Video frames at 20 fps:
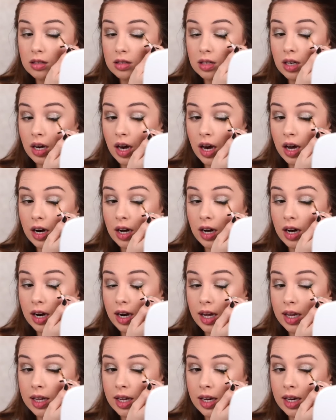See, kind of
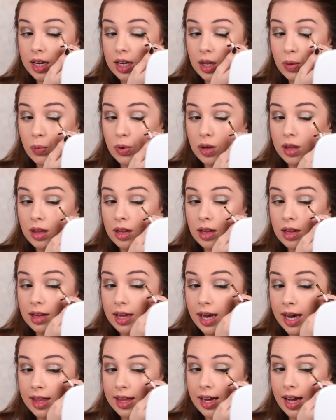connecting it with the
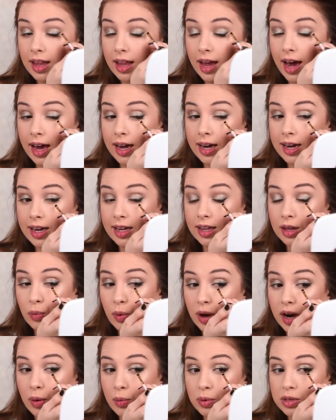line that I did
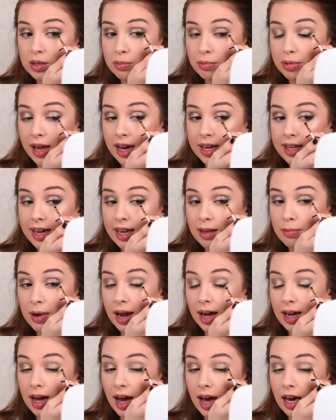when I was applying that
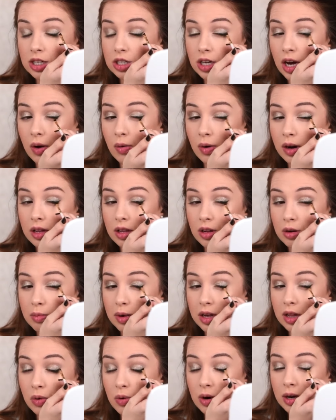black eyeshadow along
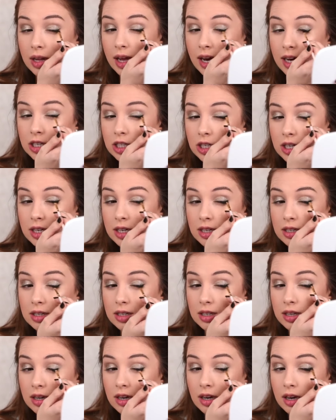my lower
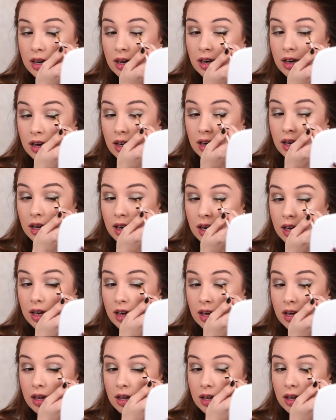lashes,
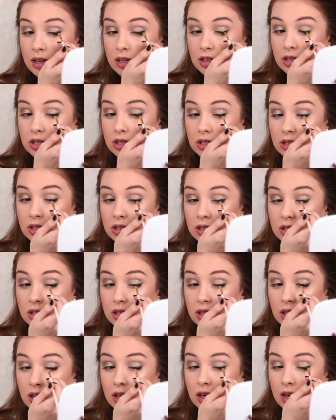and just
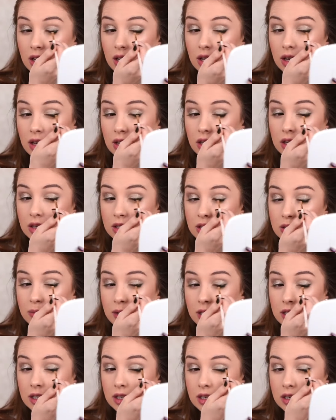
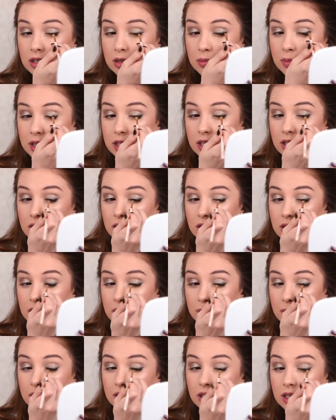smudging, smudging,
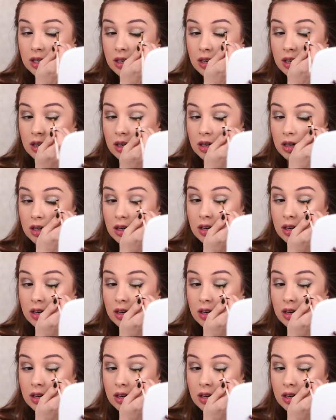smudging.